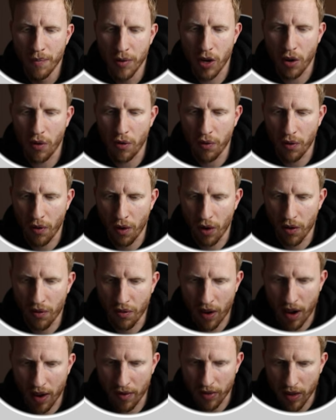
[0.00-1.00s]
you know,
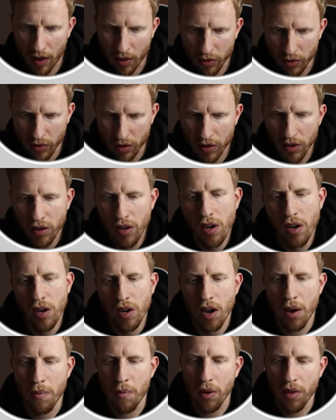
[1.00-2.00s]
$45,000
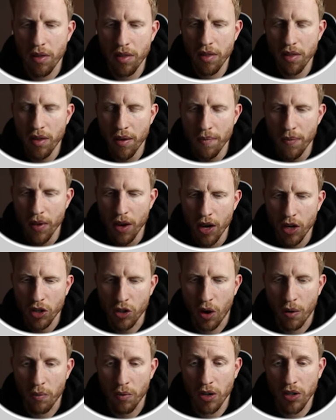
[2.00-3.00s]
a month.
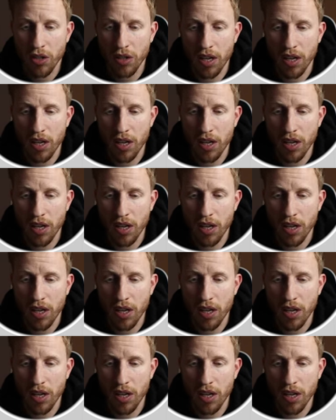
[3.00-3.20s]
So I'm going to